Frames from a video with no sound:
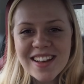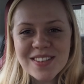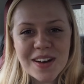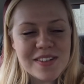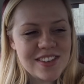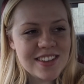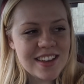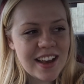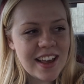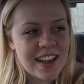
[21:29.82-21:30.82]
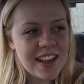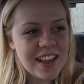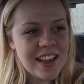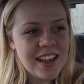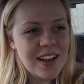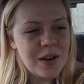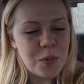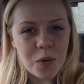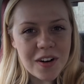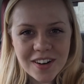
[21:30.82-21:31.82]
So I was just like,
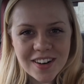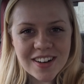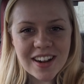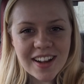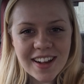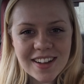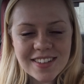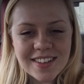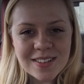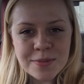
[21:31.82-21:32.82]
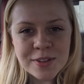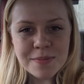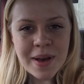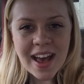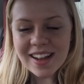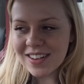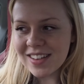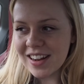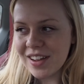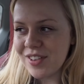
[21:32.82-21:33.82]
what? Like, is it someone's pet? Does
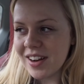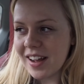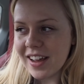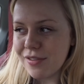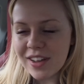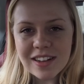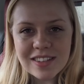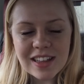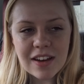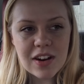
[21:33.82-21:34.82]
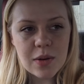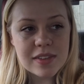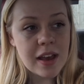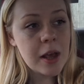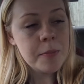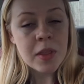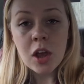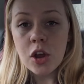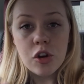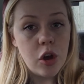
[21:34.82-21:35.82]
it live in like fields there? And he was like,
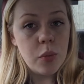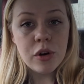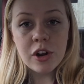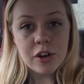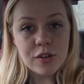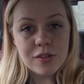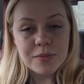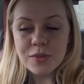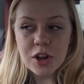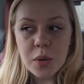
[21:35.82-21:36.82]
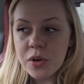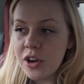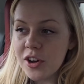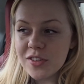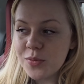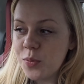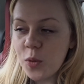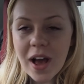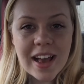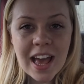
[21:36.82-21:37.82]
no one knows. No one knows
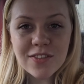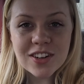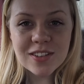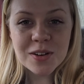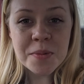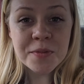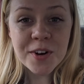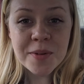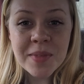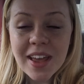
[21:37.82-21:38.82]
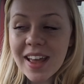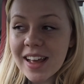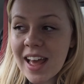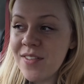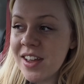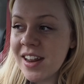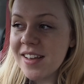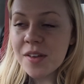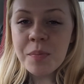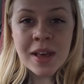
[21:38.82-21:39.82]
where Kevin has come from. Kevin
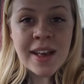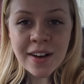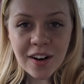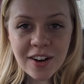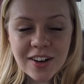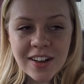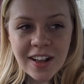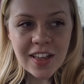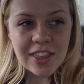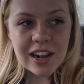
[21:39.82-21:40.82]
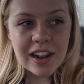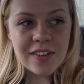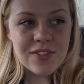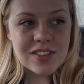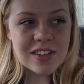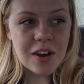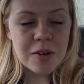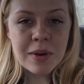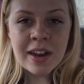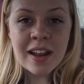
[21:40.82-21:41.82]
is a peacock that lives
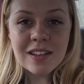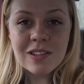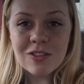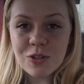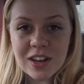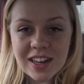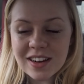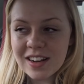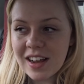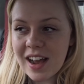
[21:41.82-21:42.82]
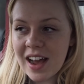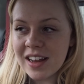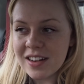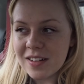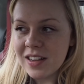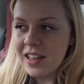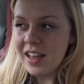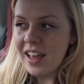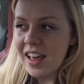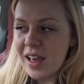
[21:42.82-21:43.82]
on my nana's street. And
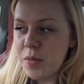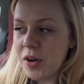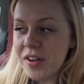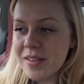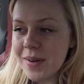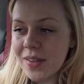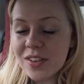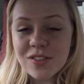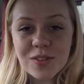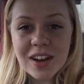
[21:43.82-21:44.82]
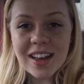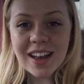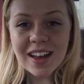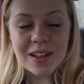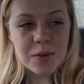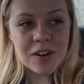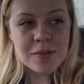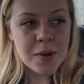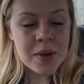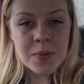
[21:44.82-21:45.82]
he wanders about the street and he wanders
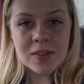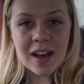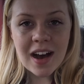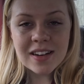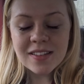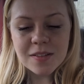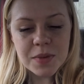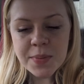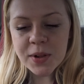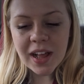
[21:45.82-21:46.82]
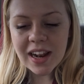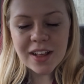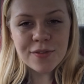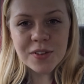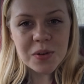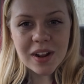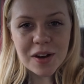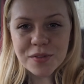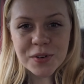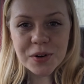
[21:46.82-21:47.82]
about people's gardens and people like leave food
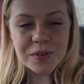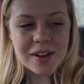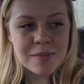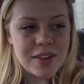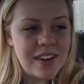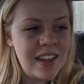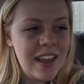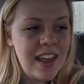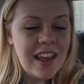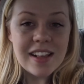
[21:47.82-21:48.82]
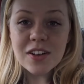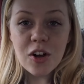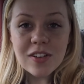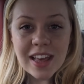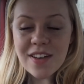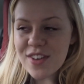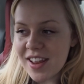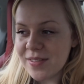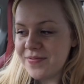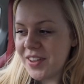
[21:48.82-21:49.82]
out for him. And he's called
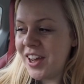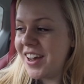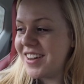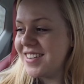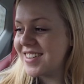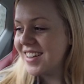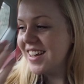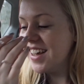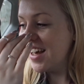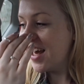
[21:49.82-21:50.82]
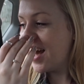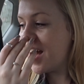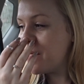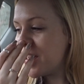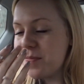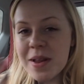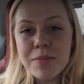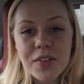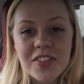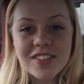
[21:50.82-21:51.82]
Kevin. And it's been
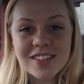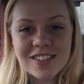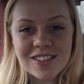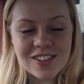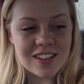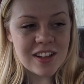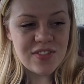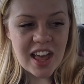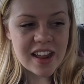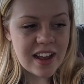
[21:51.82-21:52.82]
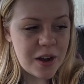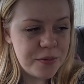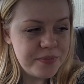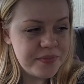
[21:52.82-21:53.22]
months since she's lived there now.